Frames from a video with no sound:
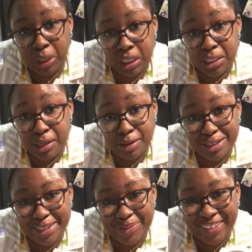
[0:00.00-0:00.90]

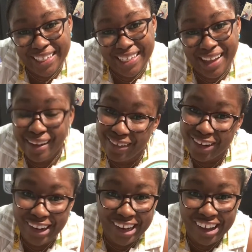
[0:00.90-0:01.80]
pronunciation, but hey, we're
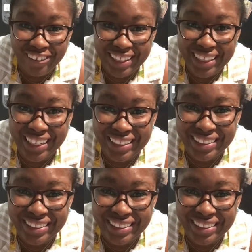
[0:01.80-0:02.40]
gonna go with it.